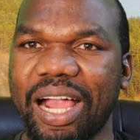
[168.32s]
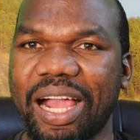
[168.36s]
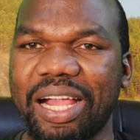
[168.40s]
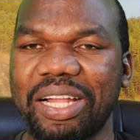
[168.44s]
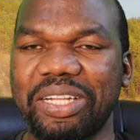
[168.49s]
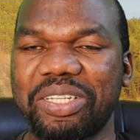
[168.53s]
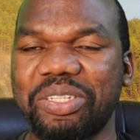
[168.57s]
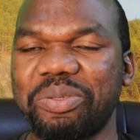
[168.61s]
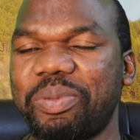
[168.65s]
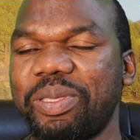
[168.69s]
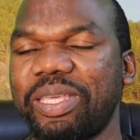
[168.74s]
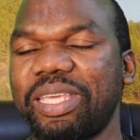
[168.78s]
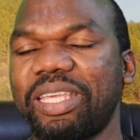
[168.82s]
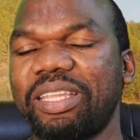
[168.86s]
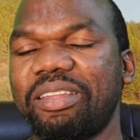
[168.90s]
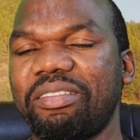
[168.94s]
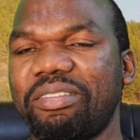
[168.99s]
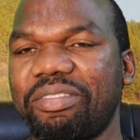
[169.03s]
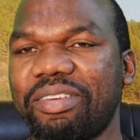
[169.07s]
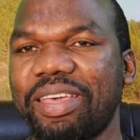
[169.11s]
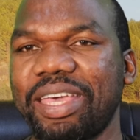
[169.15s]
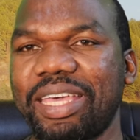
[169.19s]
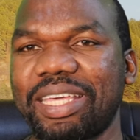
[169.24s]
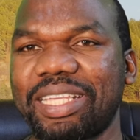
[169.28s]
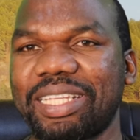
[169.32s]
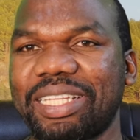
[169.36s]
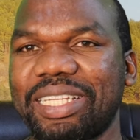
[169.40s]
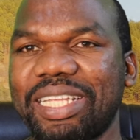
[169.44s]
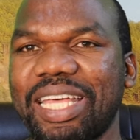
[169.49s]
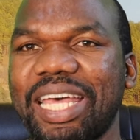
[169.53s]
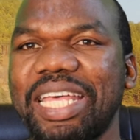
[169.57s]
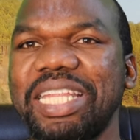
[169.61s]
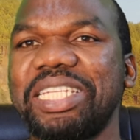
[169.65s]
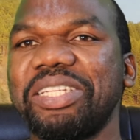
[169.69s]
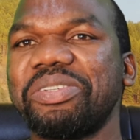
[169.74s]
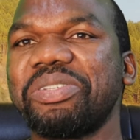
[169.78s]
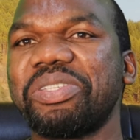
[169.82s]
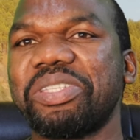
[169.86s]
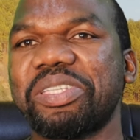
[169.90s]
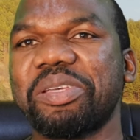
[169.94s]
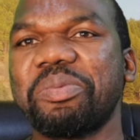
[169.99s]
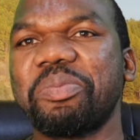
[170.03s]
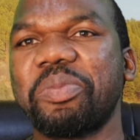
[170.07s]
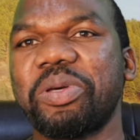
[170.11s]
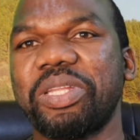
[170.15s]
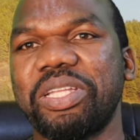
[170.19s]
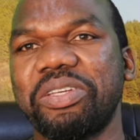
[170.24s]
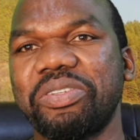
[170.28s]
are to be in effect until
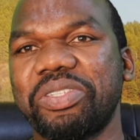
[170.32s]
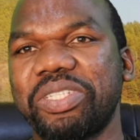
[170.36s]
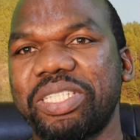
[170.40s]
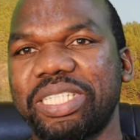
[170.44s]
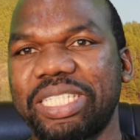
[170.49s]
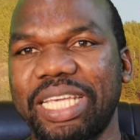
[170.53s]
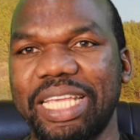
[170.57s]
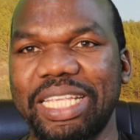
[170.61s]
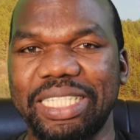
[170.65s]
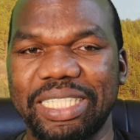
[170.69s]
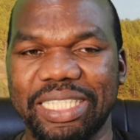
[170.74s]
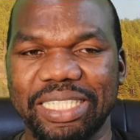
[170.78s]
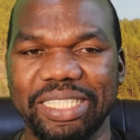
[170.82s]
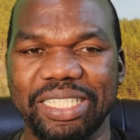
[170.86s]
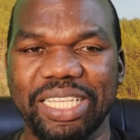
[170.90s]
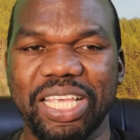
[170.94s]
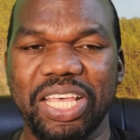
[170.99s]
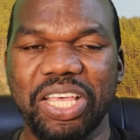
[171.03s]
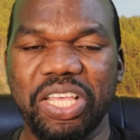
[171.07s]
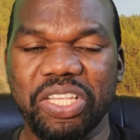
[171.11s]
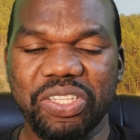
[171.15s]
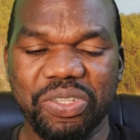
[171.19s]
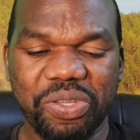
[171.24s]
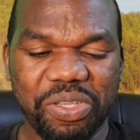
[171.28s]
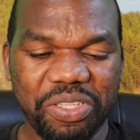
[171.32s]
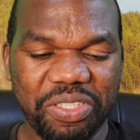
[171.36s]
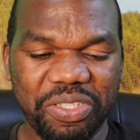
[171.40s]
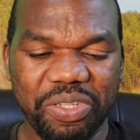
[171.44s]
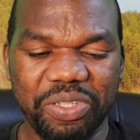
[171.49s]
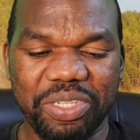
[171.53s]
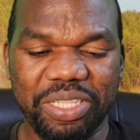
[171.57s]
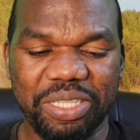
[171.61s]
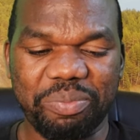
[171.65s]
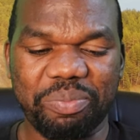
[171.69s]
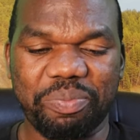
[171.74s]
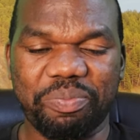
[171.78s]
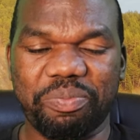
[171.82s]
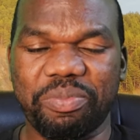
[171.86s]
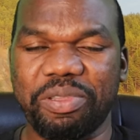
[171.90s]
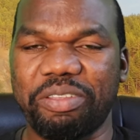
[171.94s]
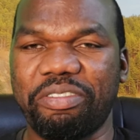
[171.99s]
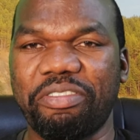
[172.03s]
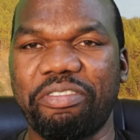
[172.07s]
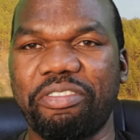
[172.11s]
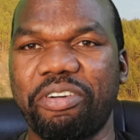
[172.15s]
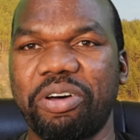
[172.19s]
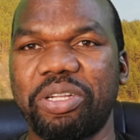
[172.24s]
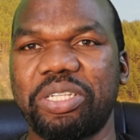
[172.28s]
someone else changes. So it's not the
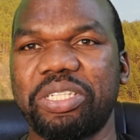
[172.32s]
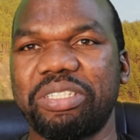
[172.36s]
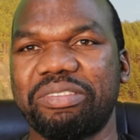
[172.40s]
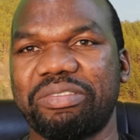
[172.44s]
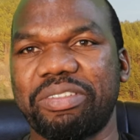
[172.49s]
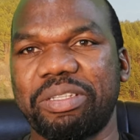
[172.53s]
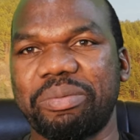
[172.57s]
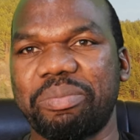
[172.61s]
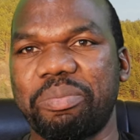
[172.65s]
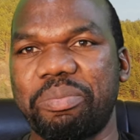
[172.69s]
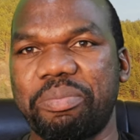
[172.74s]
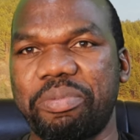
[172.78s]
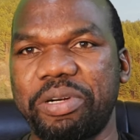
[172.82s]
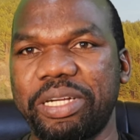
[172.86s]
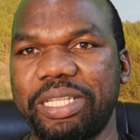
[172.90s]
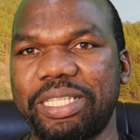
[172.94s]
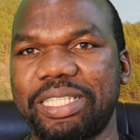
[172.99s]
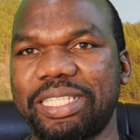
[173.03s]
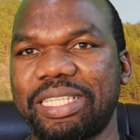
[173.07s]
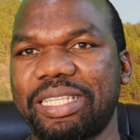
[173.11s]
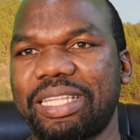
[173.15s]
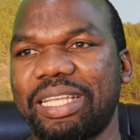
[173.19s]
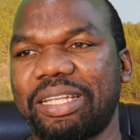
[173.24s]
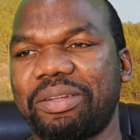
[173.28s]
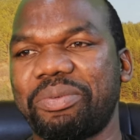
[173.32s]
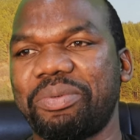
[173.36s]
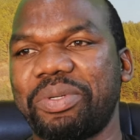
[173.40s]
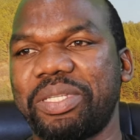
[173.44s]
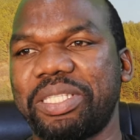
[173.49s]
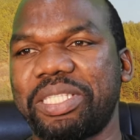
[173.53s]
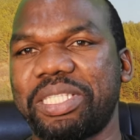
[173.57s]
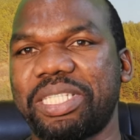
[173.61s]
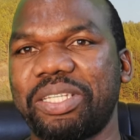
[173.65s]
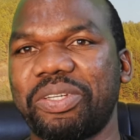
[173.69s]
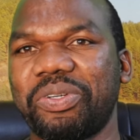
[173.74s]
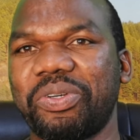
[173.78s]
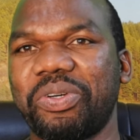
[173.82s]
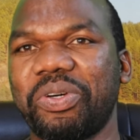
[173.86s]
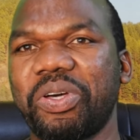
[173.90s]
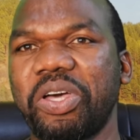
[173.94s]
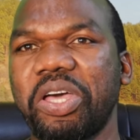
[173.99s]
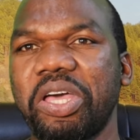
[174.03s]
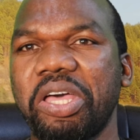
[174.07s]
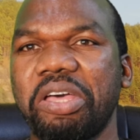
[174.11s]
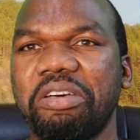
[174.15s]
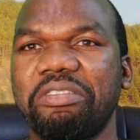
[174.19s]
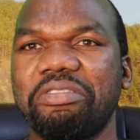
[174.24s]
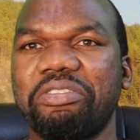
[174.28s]
fault of the Brits that we still
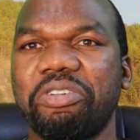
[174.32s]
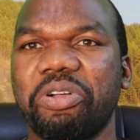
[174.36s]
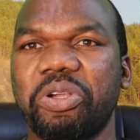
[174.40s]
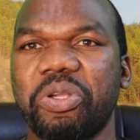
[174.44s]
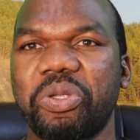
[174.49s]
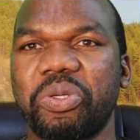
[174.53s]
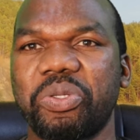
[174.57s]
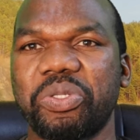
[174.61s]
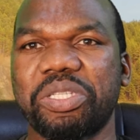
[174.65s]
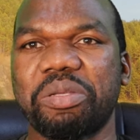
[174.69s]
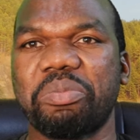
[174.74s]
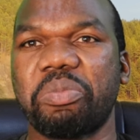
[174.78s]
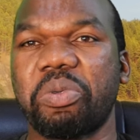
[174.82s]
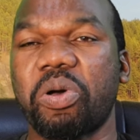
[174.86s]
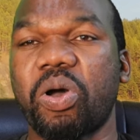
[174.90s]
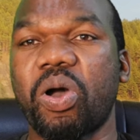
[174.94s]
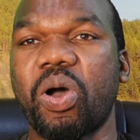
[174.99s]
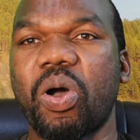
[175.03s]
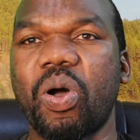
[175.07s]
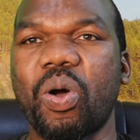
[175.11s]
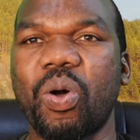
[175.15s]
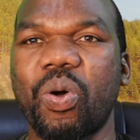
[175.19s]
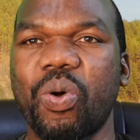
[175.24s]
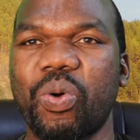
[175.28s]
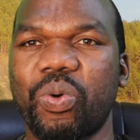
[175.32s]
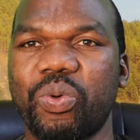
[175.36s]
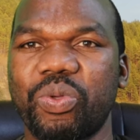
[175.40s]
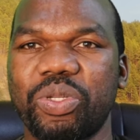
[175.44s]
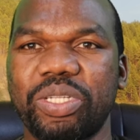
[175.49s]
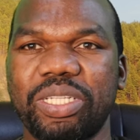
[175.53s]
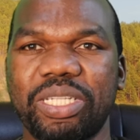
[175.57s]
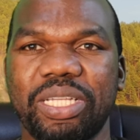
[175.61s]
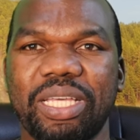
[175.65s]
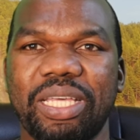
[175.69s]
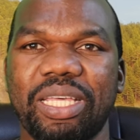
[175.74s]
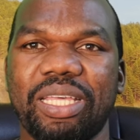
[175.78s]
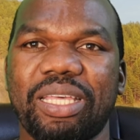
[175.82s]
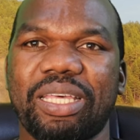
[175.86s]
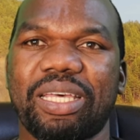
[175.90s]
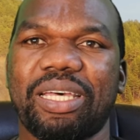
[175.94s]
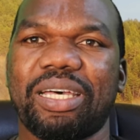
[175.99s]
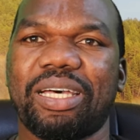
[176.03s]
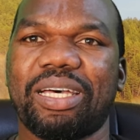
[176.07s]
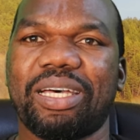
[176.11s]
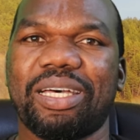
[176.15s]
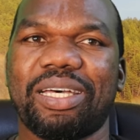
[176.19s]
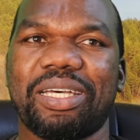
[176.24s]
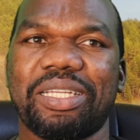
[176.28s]
follow some old
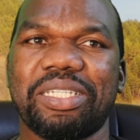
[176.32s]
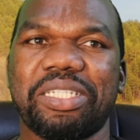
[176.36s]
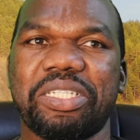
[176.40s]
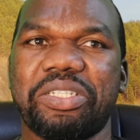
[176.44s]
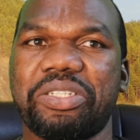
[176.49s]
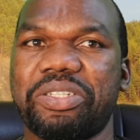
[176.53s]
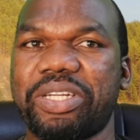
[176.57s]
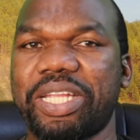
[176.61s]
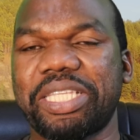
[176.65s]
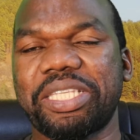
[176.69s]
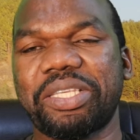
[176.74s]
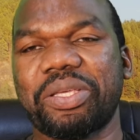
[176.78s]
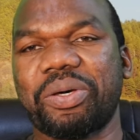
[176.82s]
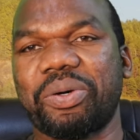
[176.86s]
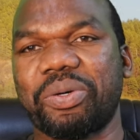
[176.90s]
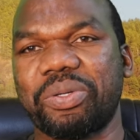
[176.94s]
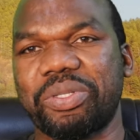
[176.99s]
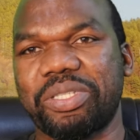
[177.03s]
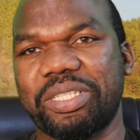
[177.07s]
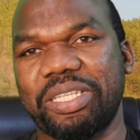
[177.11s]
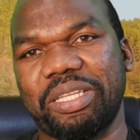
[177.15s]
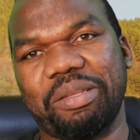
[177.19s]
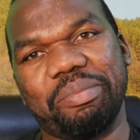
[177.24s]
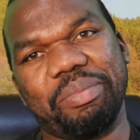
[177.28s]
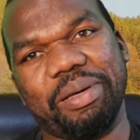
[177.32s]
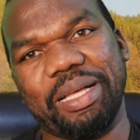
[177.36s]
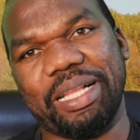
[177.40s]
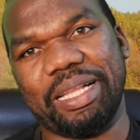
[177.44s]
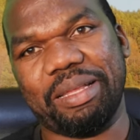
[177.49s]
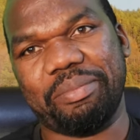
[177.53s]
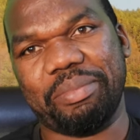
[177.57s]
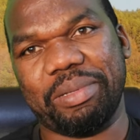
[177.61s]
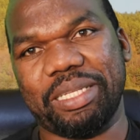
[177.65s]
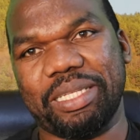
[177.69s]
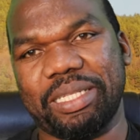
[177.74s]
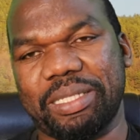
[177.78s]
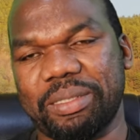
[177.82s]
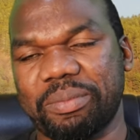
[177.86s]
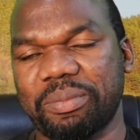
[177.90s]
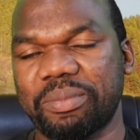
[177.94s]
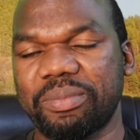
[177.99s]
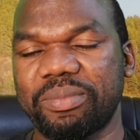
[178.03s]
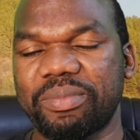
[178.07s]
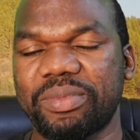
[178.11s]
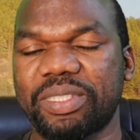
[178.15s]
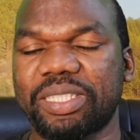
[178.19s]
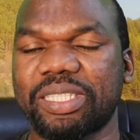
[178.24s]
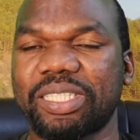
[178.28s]
dress codes in Parliament.
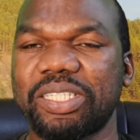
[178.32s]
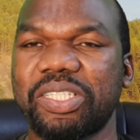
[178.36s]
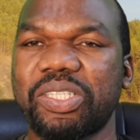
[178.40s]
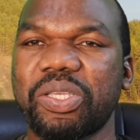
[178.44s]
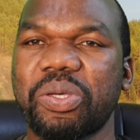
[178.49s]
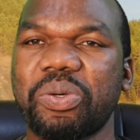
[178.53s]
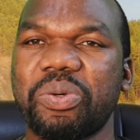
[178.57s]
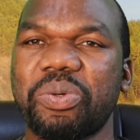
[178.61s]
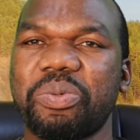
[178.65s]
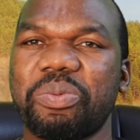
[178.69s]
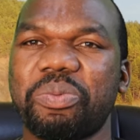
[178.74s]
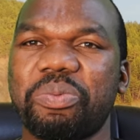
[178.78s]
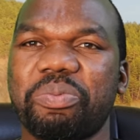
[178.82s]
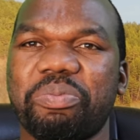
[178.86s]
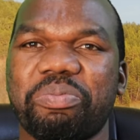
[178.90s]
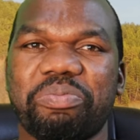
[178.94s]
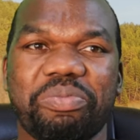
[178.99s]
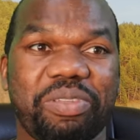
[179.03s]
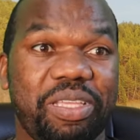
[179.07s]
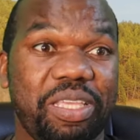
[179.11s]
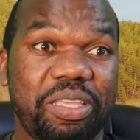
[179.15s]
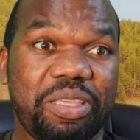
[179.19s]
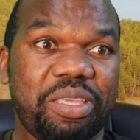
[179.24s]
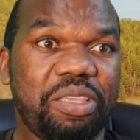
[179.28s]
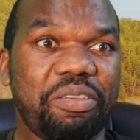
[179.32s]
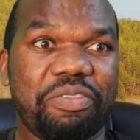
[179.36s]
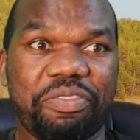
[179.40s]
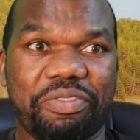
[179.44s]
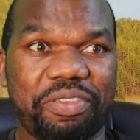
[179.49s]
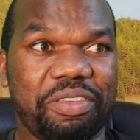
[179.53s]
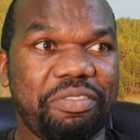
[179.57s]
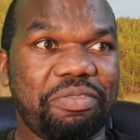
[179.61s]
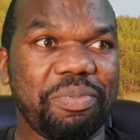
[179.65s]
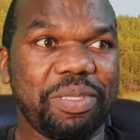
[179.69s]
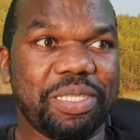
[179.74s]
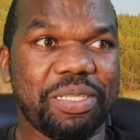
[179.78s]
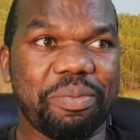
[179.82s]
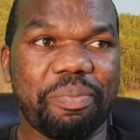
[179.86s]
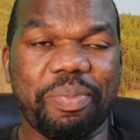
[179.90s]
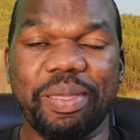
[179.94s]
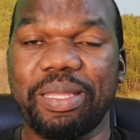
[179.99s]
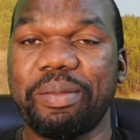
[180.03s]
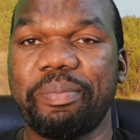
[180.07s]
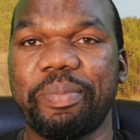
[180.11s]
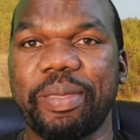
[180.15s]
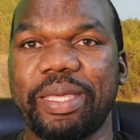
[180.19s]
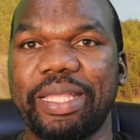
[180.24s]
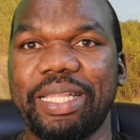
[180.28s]
So if Mr.
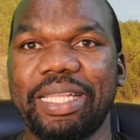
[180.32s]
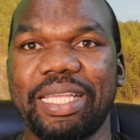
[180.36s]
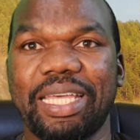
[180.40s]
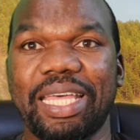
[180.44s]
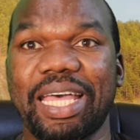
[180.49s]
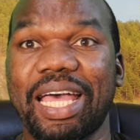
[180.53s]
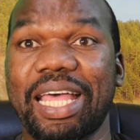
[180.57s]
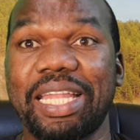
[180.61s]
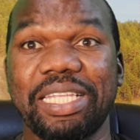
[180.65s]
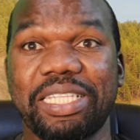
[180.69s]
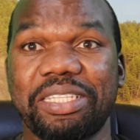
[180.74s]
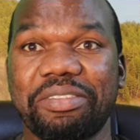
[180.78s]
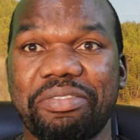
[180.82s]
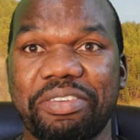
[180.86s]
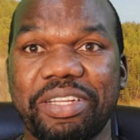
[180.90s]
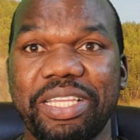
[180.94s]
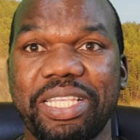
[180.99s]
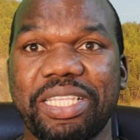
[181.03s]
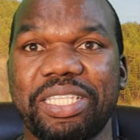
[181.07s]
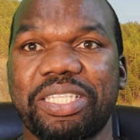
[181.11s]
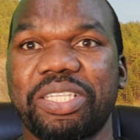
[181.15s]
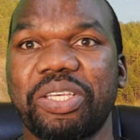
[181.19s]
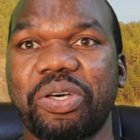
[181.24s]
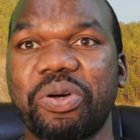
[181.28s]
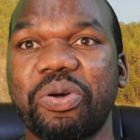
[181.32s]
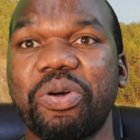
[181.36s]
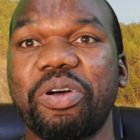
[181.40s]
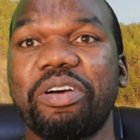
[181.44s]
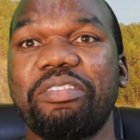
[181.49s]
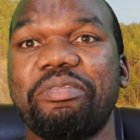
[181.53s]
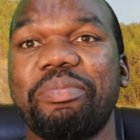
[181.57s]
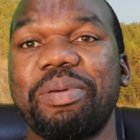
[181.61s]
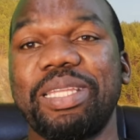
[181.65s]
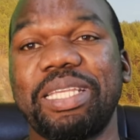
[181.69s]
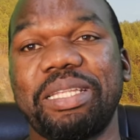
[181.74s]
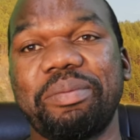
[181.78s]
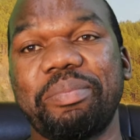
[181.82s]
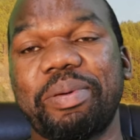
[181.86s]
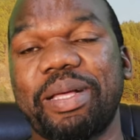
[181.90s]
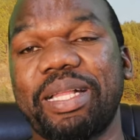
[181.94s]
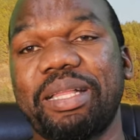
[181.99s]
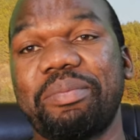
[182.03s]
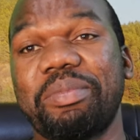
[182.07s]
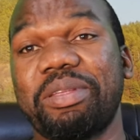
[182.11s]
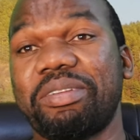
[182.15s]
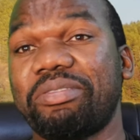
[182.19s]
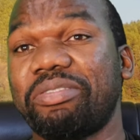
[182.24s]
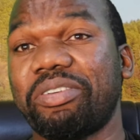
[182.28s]
Ben Phiri and his friends, who have been in
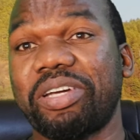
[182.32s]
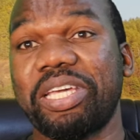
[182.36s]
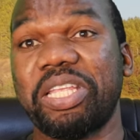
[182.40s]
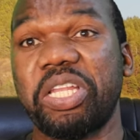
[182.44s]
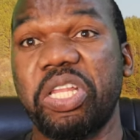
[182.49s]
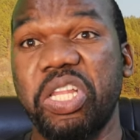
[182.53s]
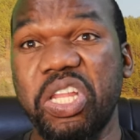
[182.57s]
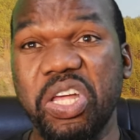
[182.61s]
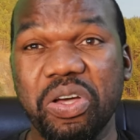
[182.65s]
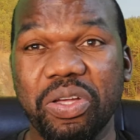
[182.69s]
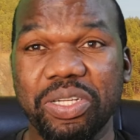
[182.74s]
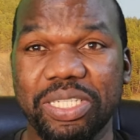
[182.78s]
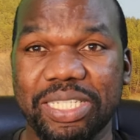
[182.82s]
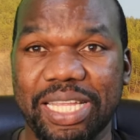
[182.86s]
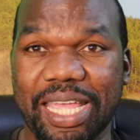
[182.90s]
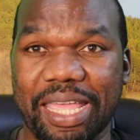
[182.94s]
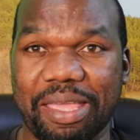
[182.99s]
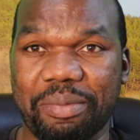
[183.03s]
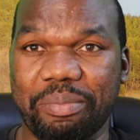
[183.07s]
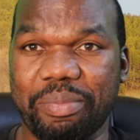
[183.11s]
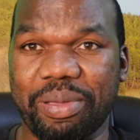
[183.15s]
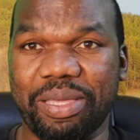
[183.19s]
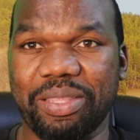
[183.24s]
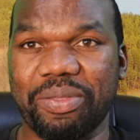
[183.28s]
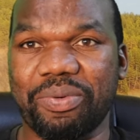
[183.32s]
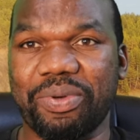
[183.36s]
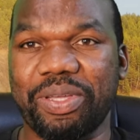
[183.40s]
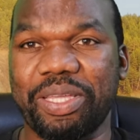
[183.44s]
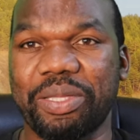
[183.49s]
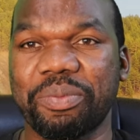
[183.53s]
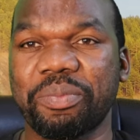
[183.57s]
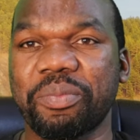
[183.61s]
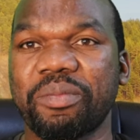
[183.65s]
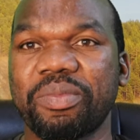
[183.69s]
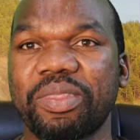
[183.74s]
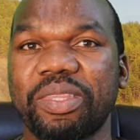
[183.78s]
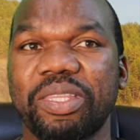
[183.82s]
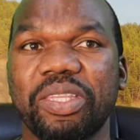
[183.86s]
Parliament for a long time, by the way,